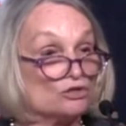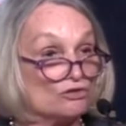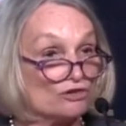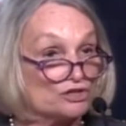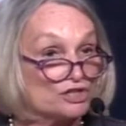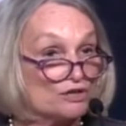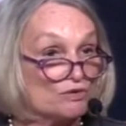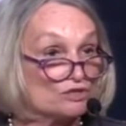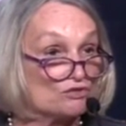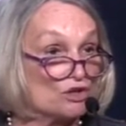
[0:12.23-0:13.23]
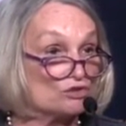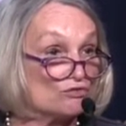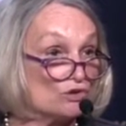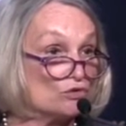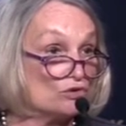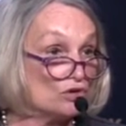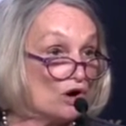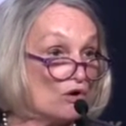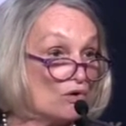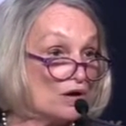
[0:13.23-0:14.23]
University, which those of you who
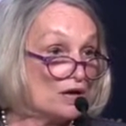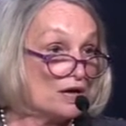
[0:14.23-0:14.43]
know